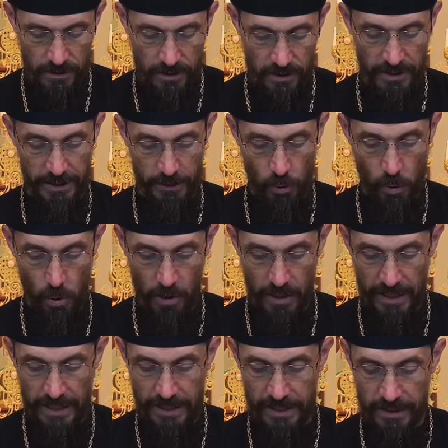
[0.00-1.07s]
They all
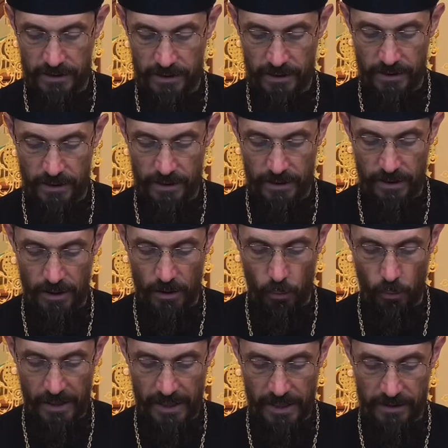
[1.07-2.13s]
ate and
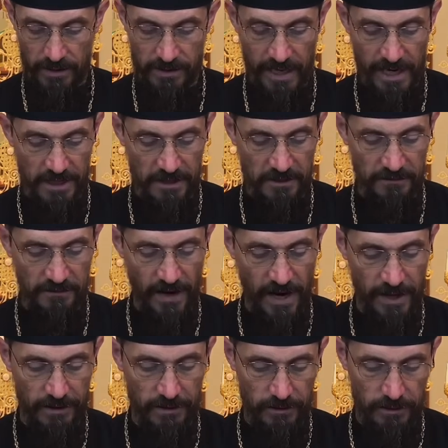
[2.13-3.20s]
were
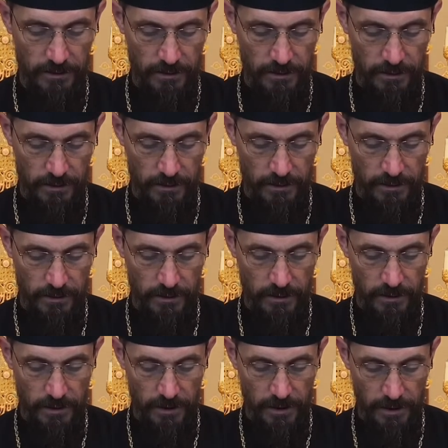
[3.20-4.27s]
satisfied,
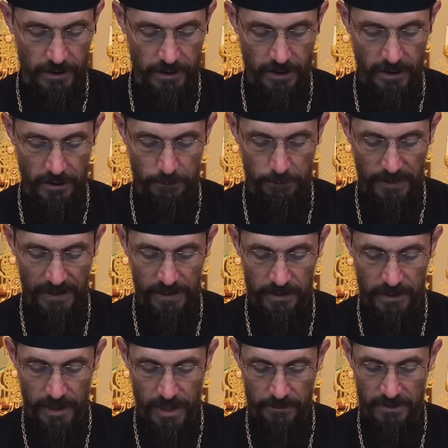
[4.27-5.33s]
and they picked
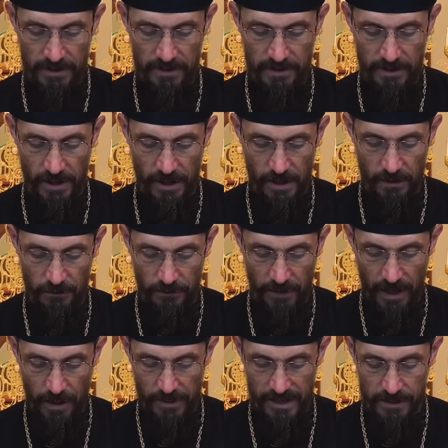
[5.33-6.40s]
up the
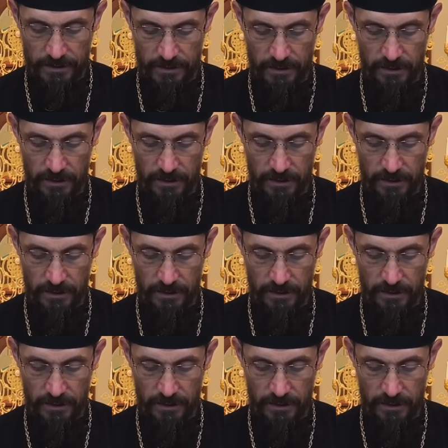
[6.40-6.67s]
fragments